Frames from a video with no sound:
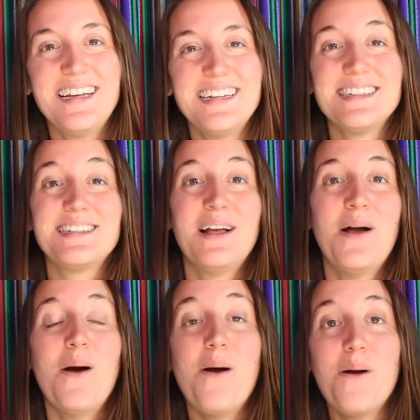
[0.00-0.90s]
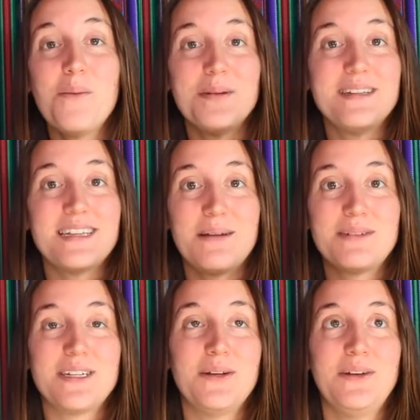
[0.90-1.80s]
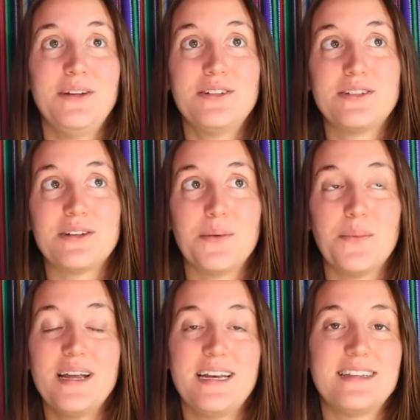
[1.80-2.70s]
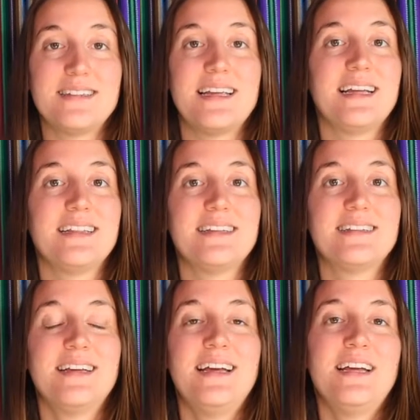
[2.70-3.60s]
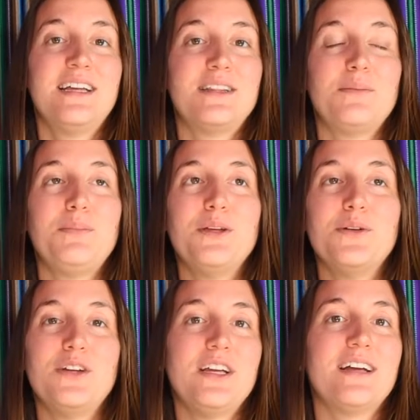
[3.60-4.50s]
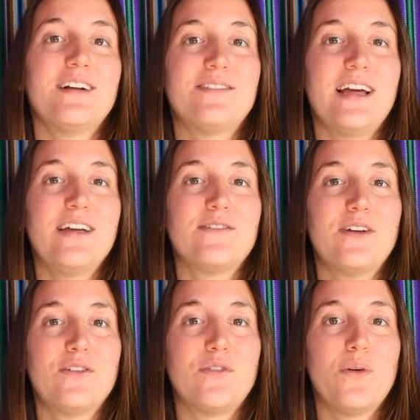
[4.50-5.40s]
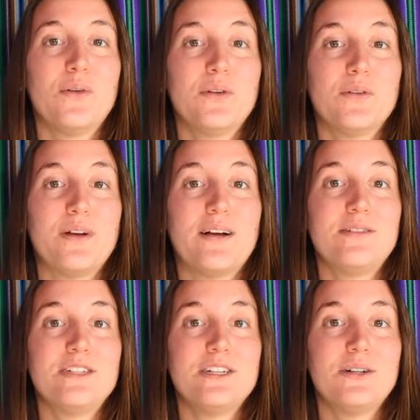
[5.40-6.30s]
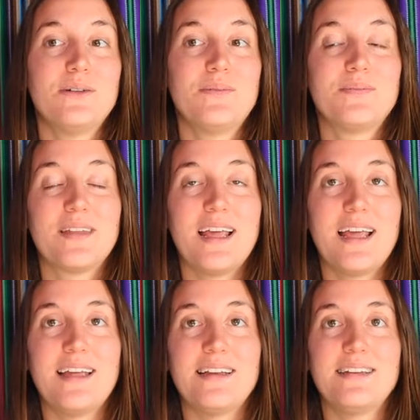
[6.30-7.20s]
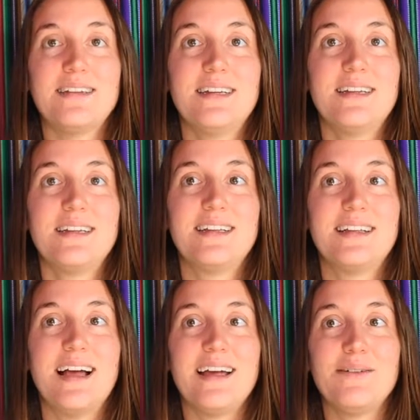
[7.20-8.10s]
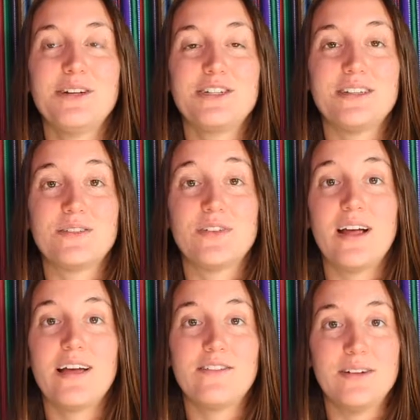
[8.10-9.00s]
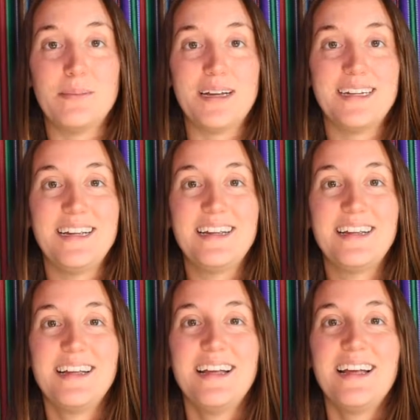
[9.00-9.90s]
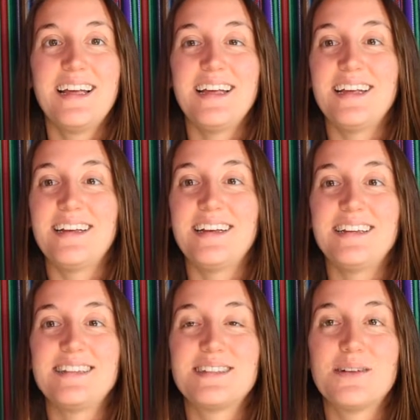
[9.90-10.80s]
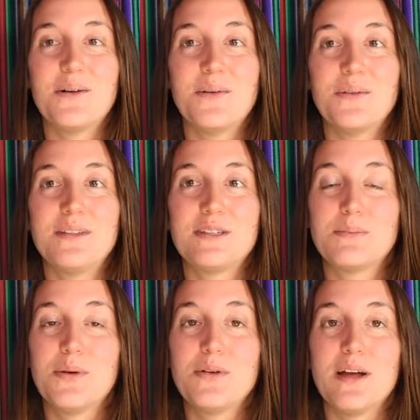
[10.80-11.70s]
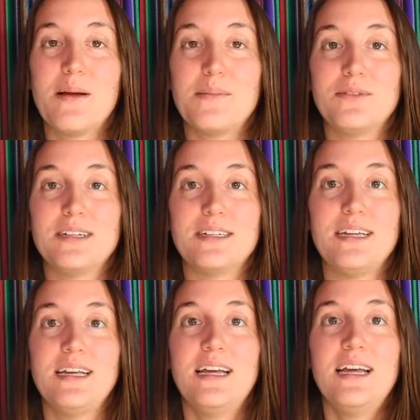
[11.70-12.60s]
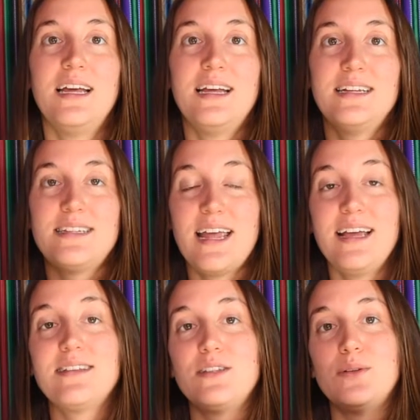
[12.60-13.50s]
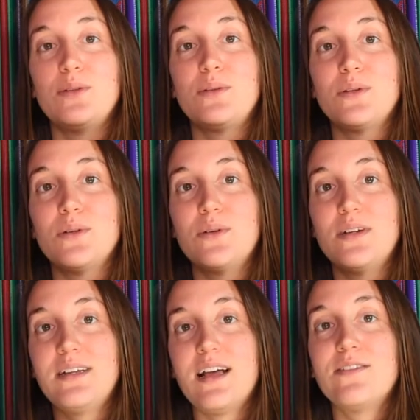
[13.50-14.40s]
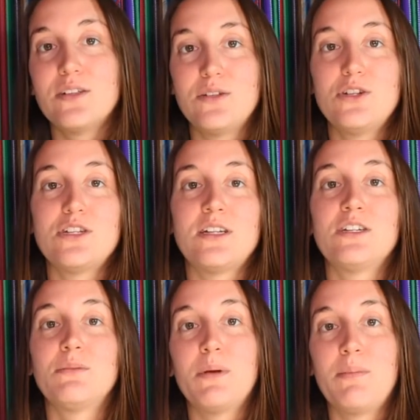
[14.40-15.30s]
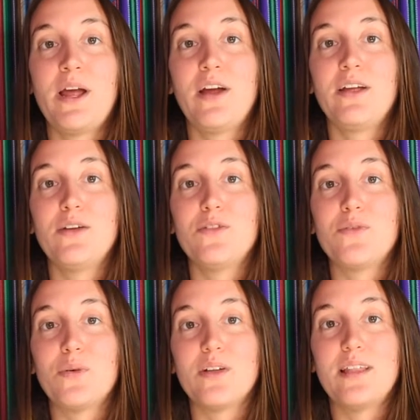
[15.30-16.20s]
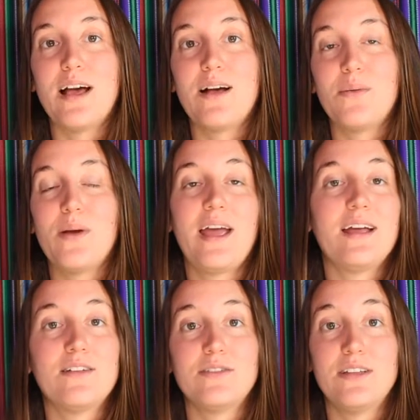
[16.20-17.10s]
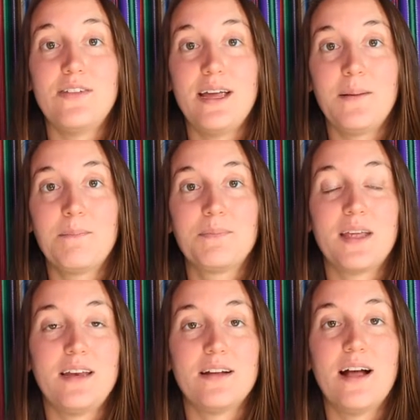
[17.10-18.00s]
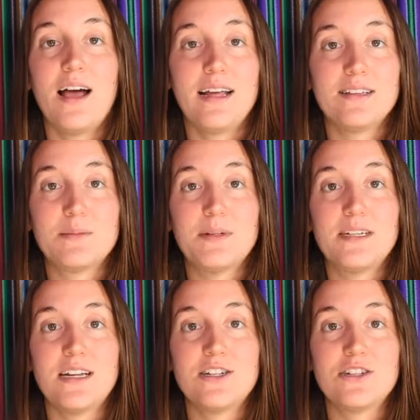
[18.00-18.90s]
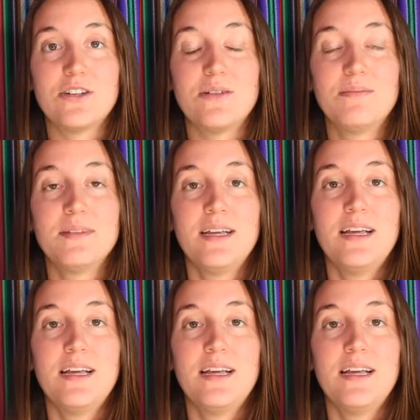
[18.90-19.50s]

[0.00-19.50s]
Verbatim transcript: and just opens up to you, and you just are witnessing this the beauty of life unfold around you. And I wish this for everybody. and so this program really takes you through an evolution to prepare you for that way of living in your highest potential.